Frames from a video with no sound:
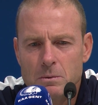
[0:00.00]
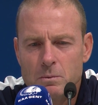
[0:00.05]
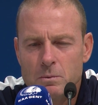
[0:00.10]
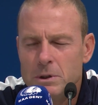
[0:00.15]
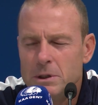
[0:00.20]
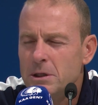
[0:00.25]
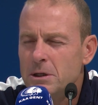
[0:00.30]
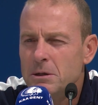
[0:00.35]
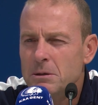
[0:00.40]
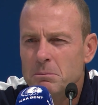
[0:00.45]

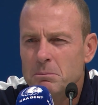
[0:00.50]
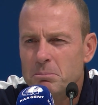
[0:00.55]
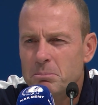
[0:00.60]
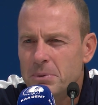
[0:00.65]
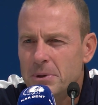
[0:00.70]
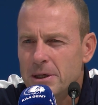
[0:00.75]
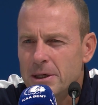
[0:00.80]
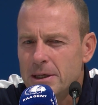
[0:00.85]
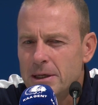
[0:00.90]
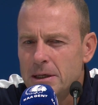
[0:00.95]
didn't
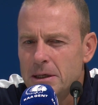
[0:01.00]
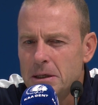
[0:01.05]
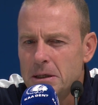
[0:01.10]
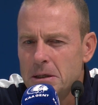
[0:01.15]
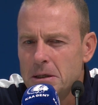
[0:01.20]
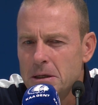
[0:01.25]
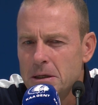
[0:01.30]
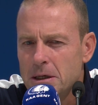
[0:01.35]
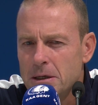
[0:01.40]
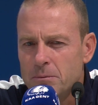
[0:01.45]
play
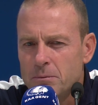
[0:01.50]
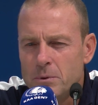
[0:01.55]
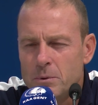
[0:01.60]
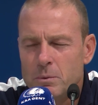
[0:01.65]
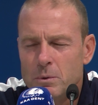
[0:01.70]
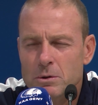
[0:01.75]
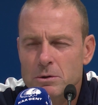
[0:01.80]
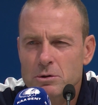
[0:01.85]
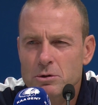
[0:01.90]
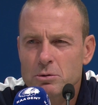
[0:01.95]
like we
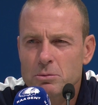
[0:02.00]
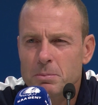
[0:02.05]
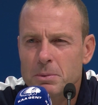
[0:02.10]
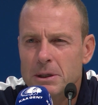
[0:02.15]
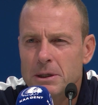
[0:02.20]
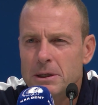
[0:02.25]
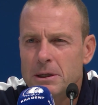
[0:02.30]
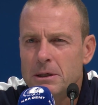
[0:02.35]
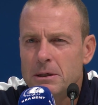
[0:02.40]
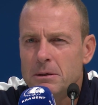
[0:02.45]
want to
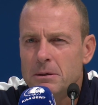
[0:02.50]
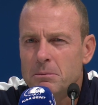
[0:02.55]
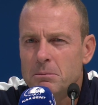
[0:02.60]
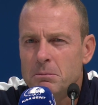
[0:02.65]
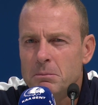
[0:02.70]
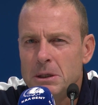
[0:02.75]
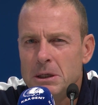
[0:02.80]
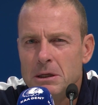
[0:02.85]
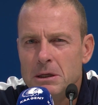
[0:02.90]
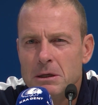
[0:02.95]
play,
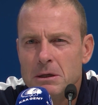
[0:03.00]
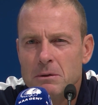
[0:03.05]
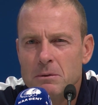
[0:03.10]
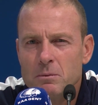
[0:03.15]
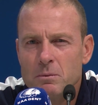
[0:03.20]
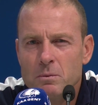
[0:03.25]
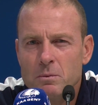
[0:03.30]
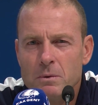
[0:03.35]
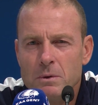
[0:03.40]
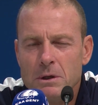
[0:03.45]

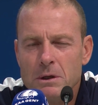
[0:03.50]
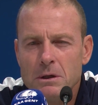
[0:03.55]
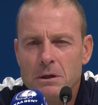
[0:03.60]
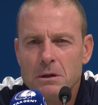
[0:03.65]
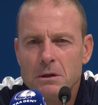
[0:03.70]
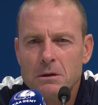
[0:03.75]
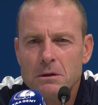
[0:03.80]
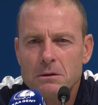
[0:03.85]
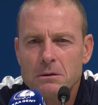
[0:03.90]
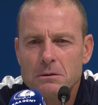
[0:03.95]
meaning
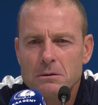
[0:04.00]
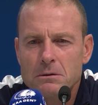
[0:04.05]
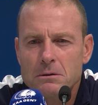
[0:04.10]
we